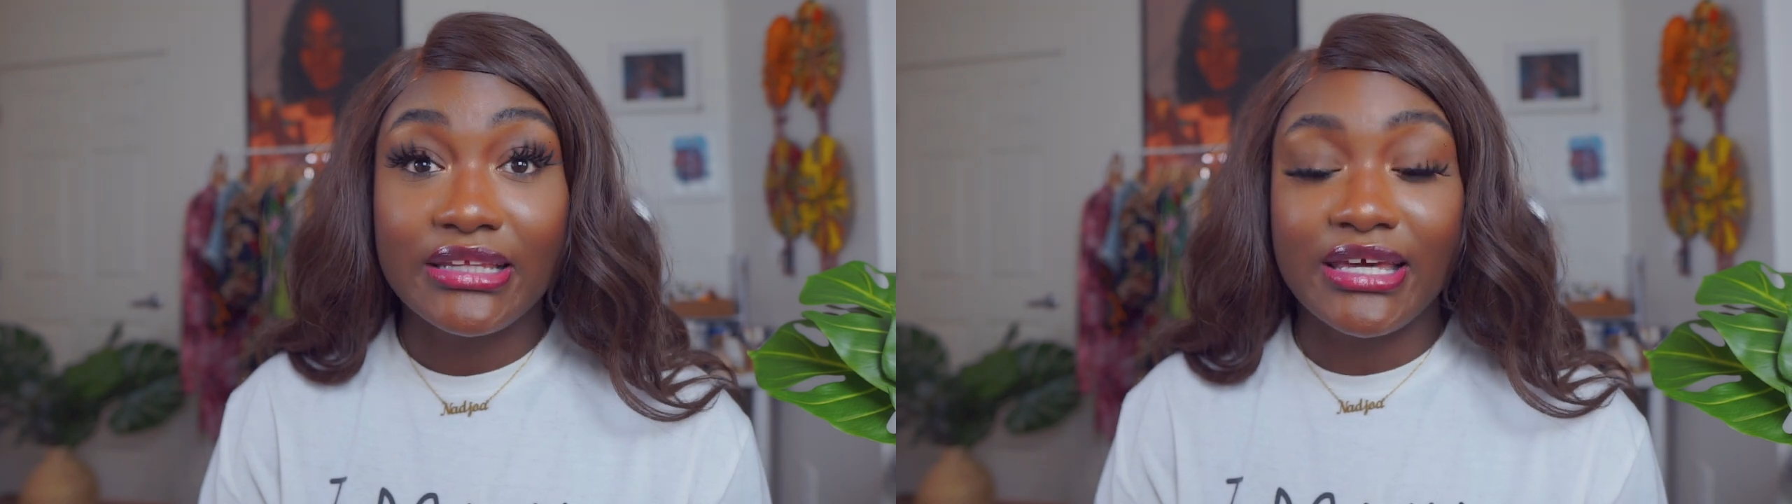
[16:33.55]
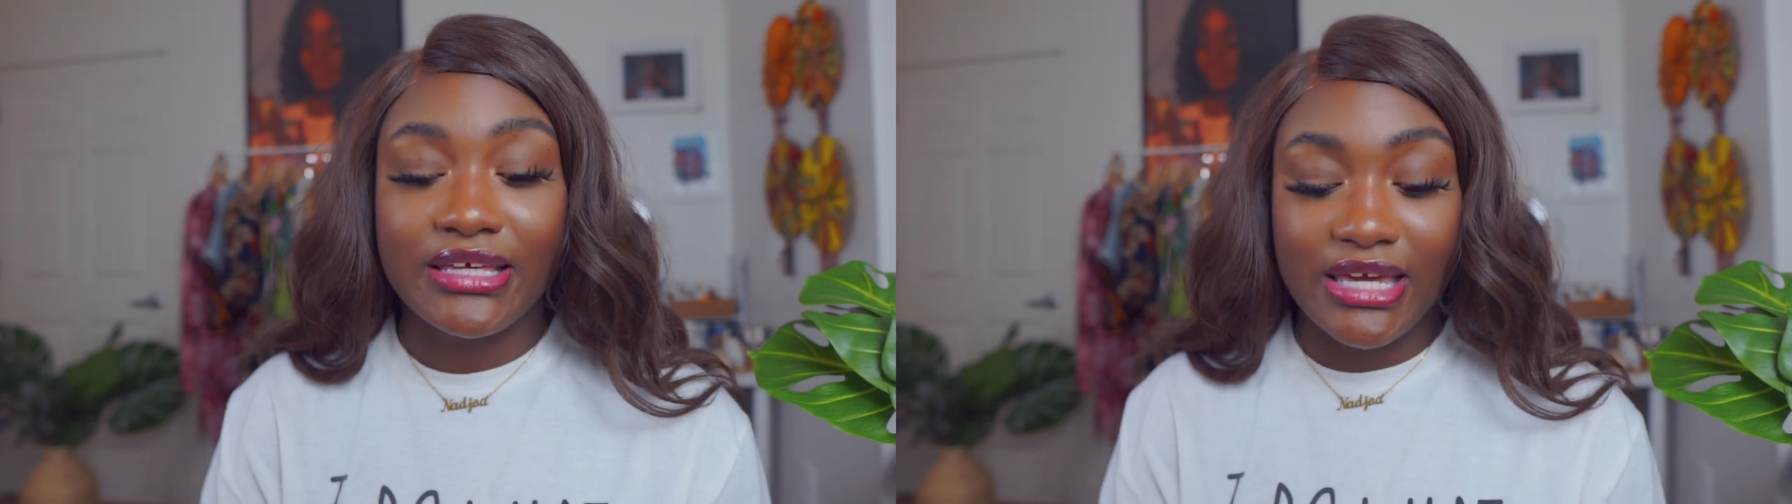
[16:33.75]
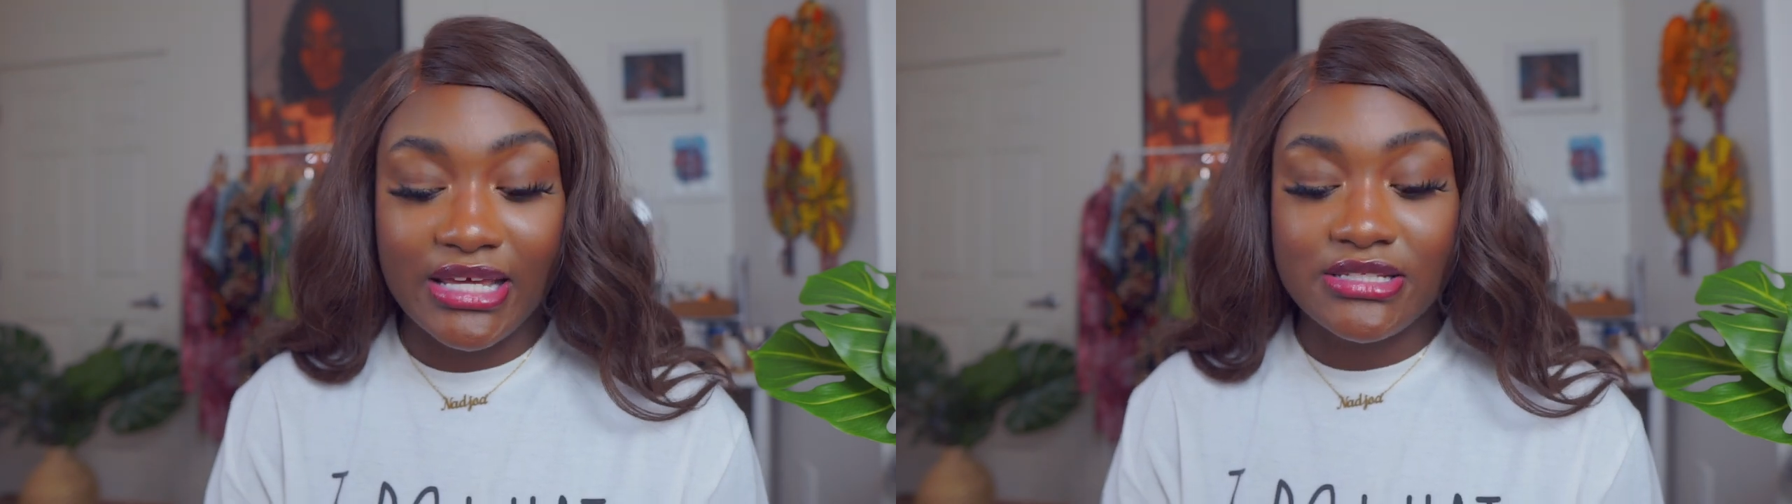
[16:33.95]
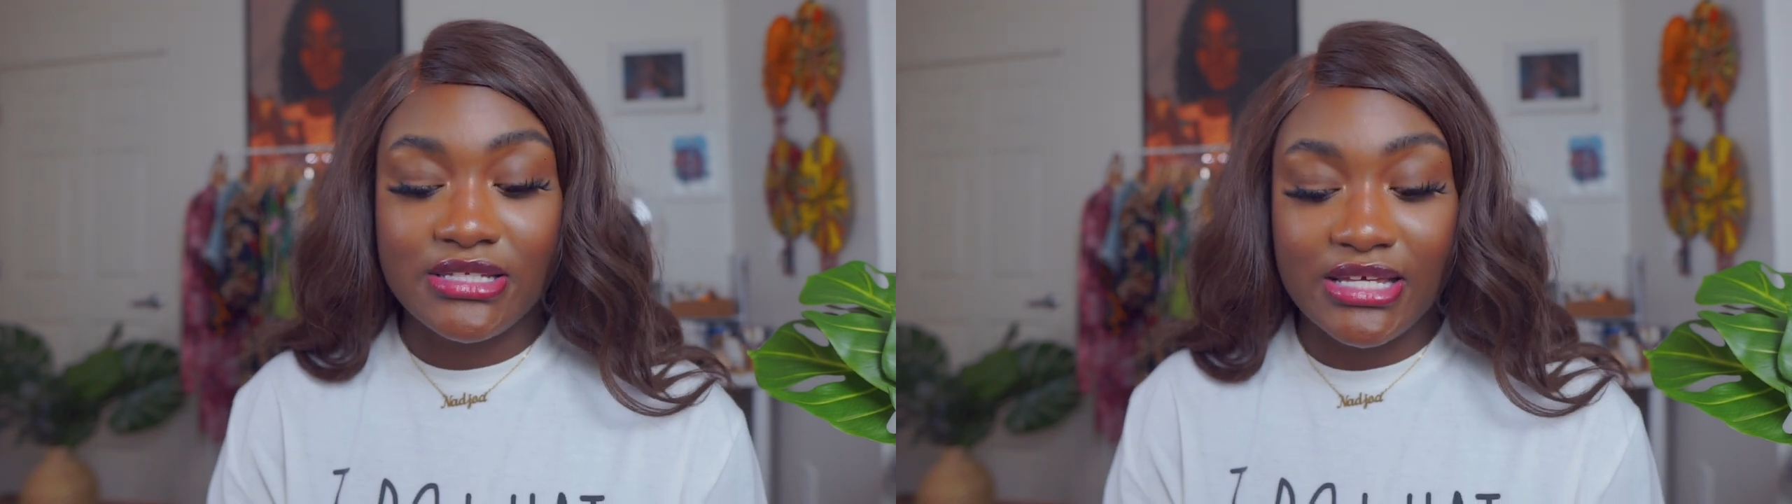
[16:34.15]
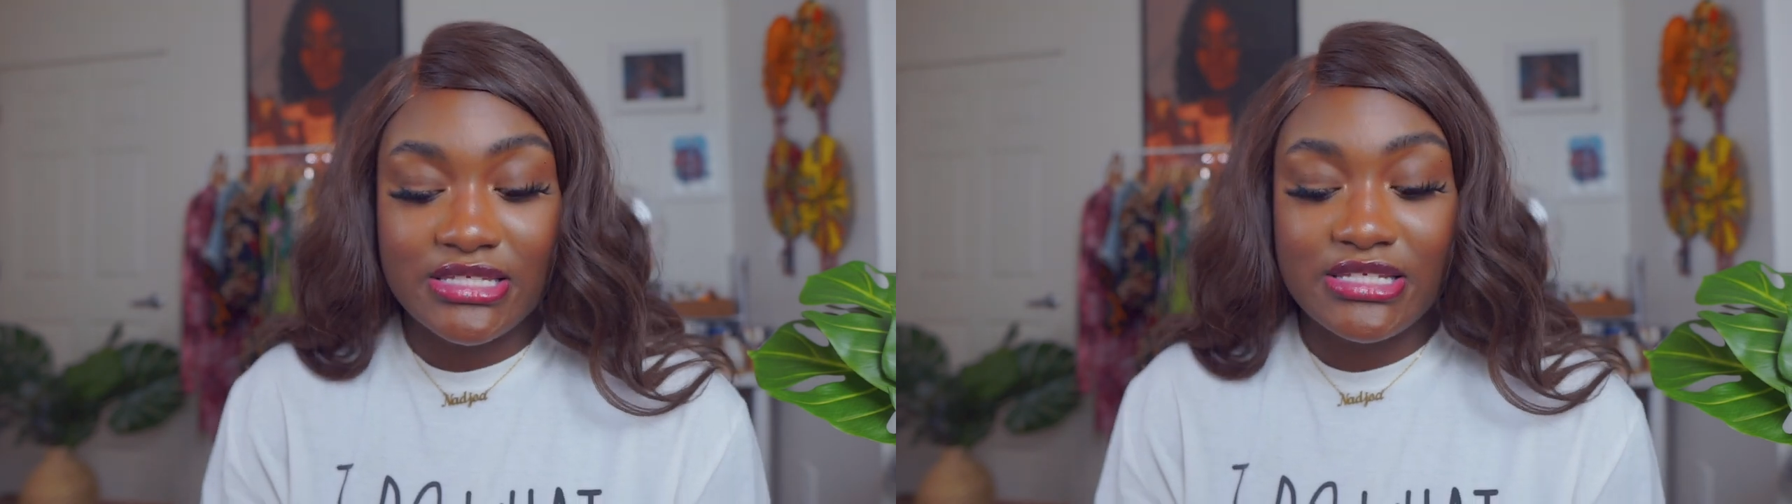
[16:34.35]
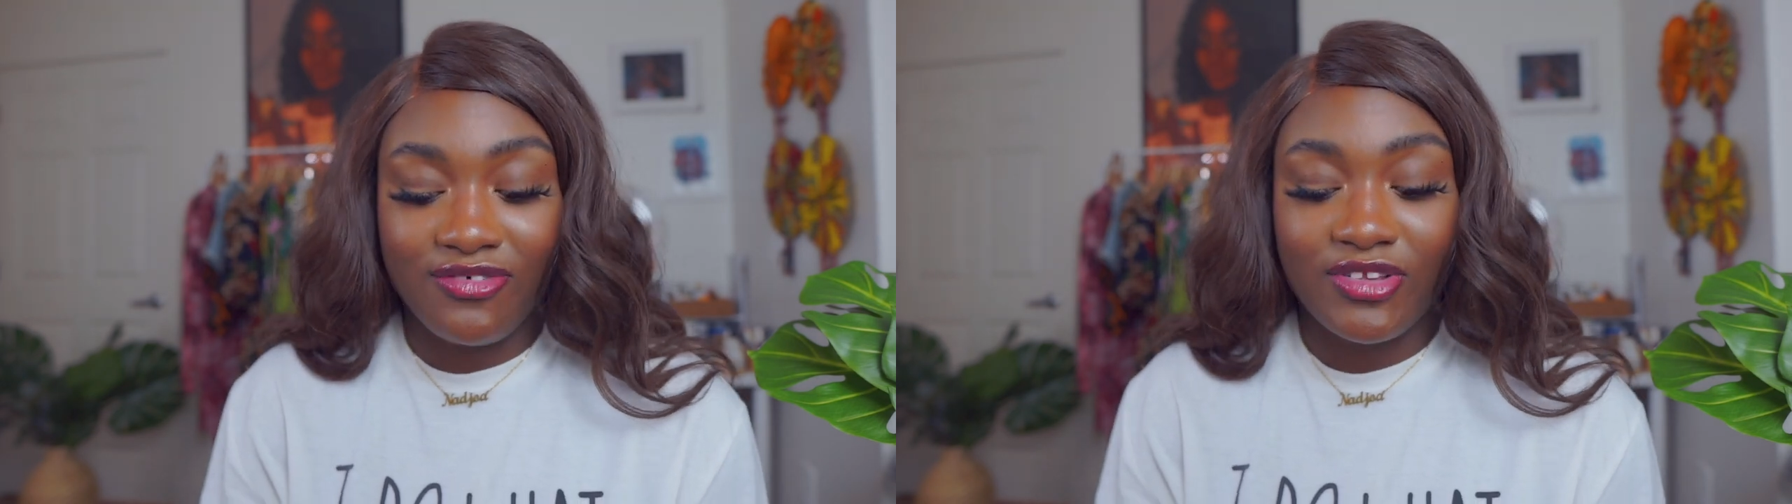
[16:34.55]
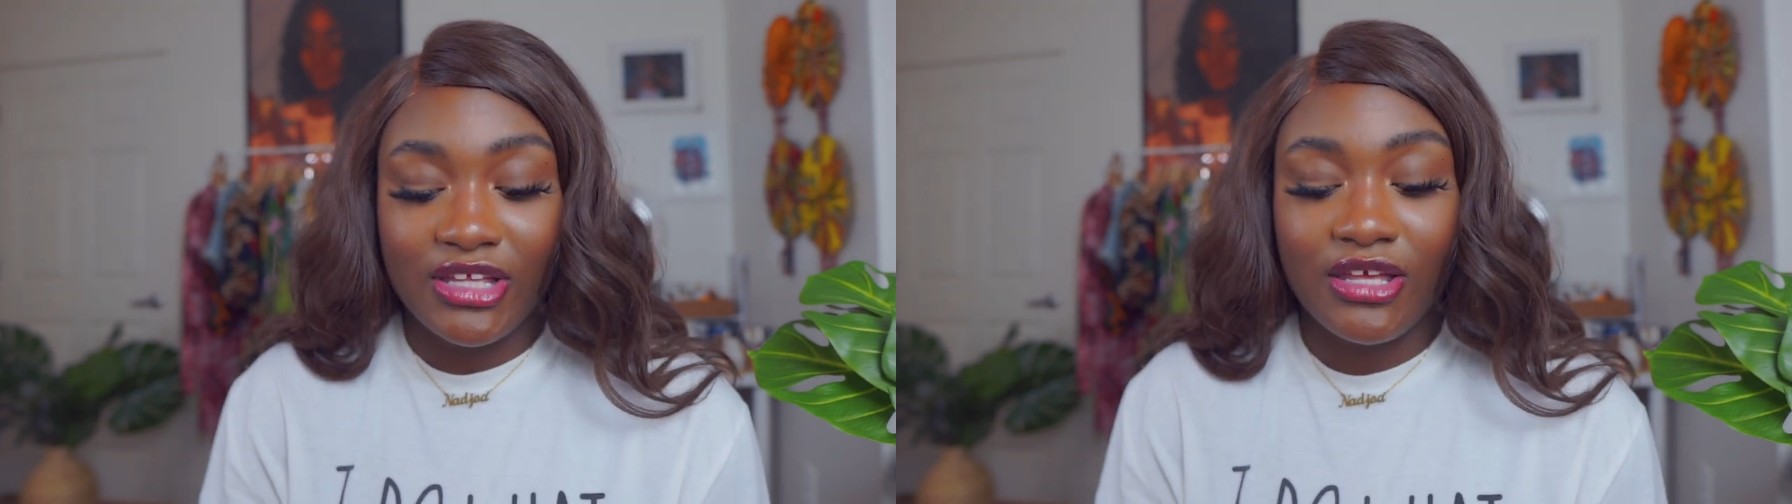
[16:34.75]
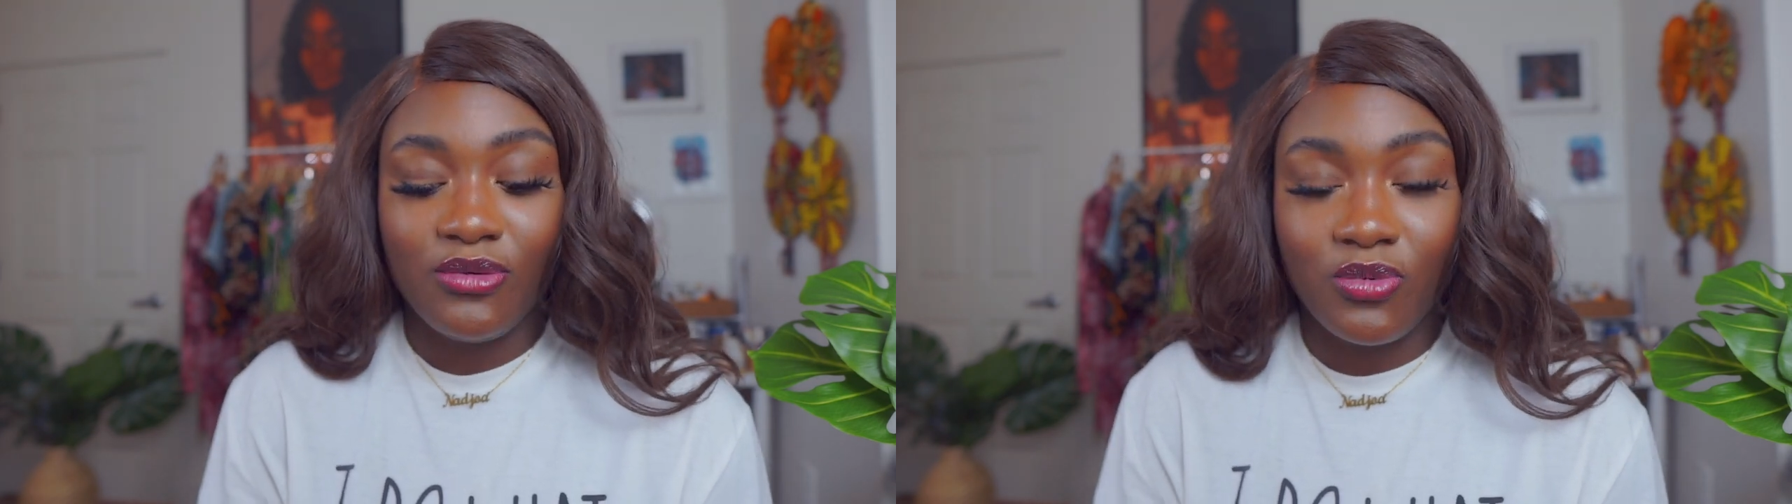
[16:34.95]
like it's
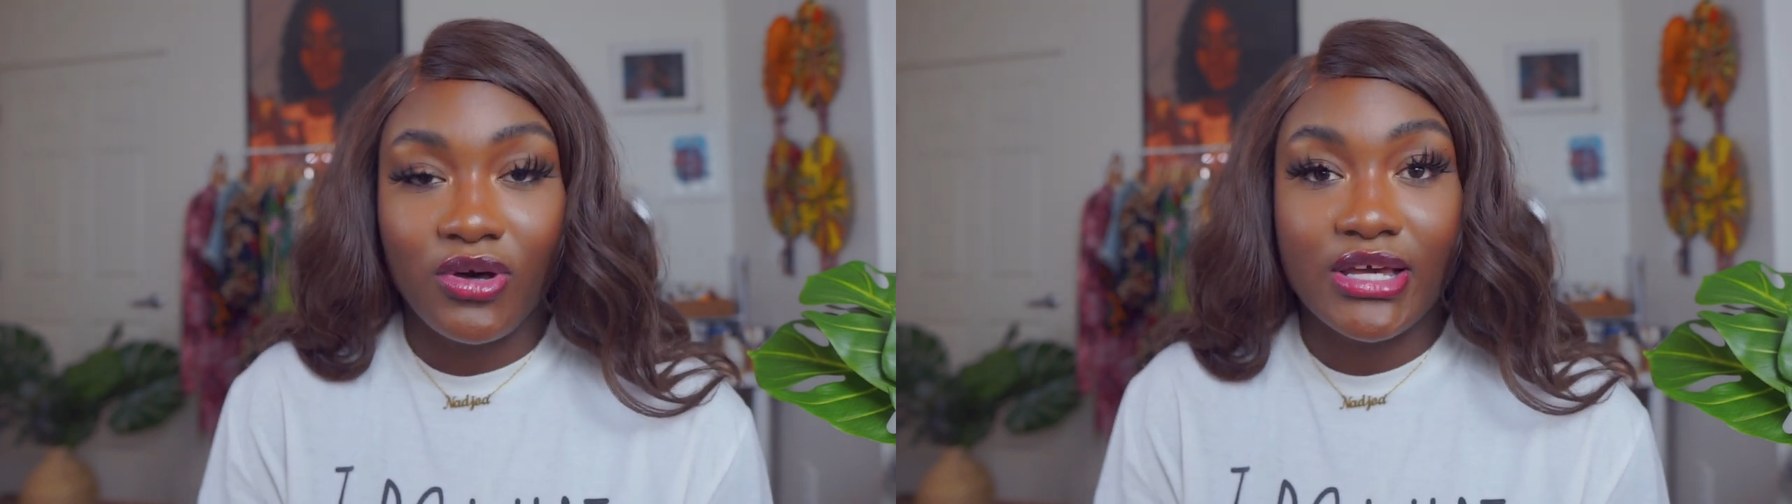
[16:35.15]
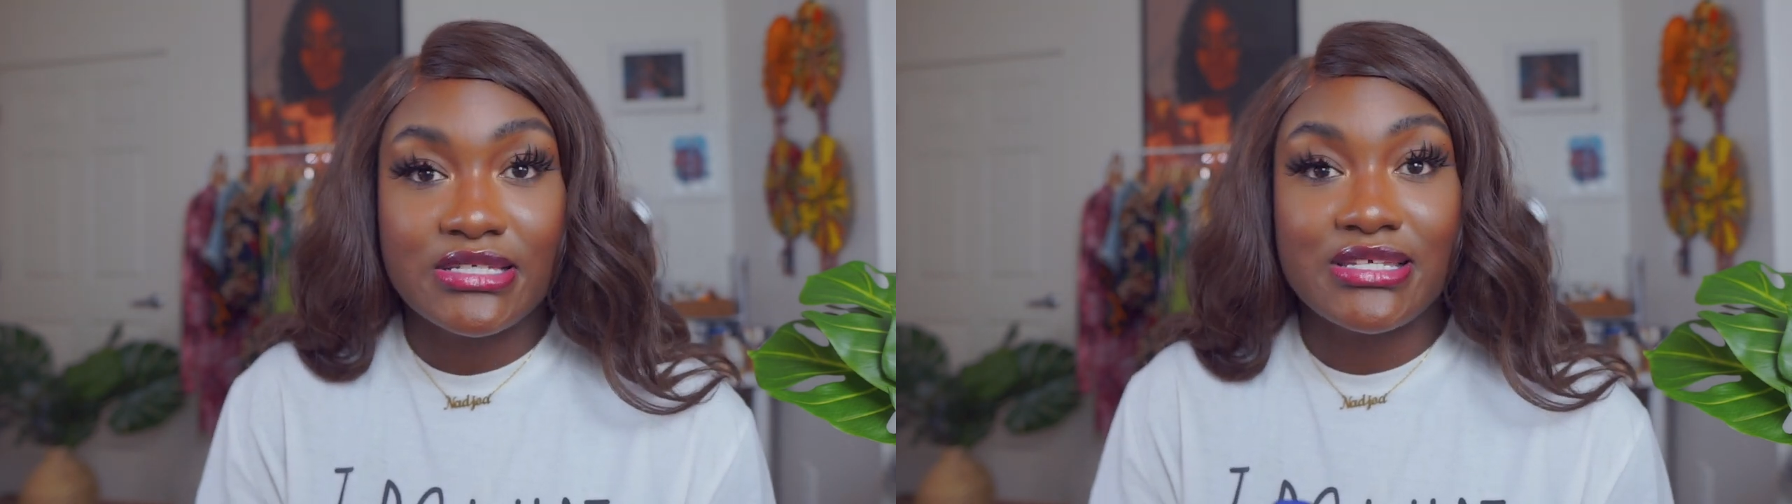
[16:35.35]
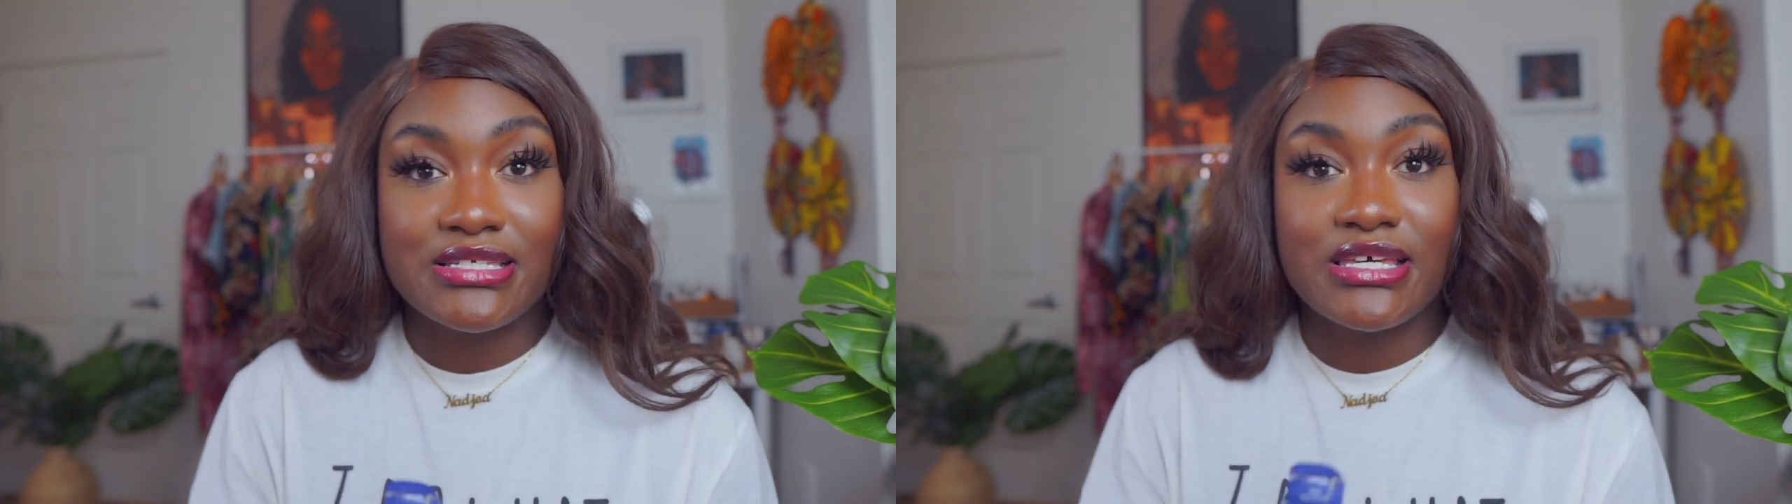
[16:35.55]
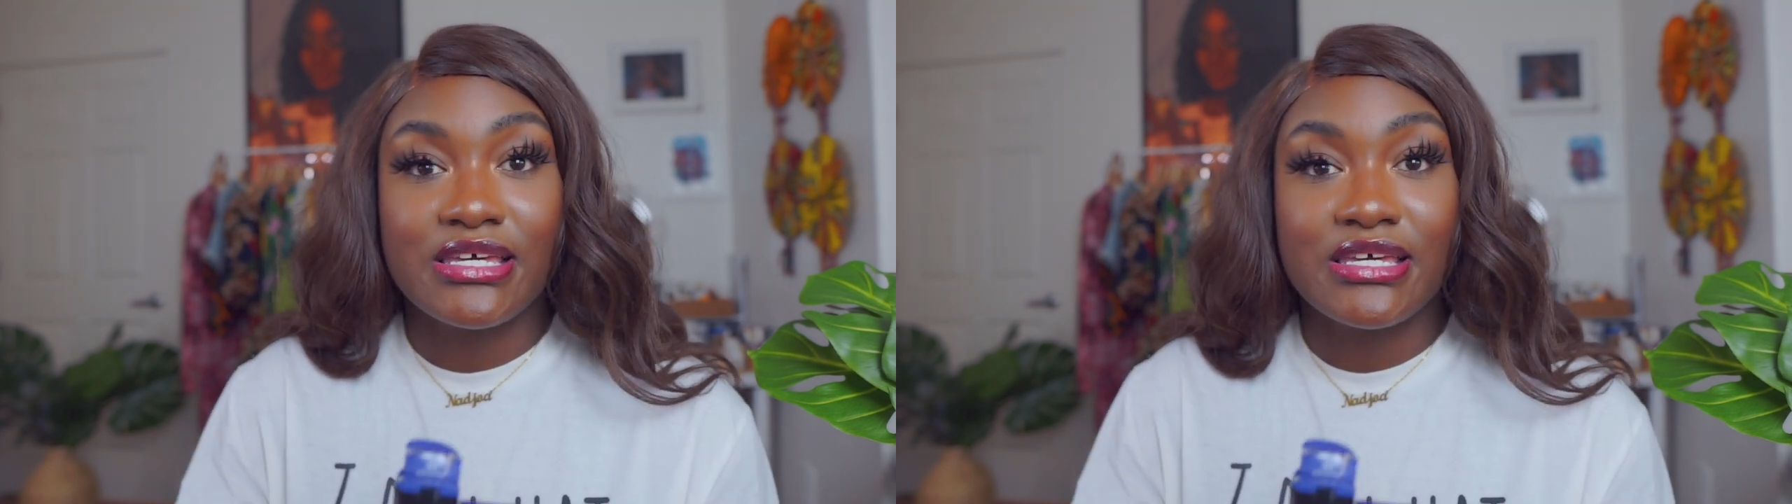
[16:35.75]
definitely what it says it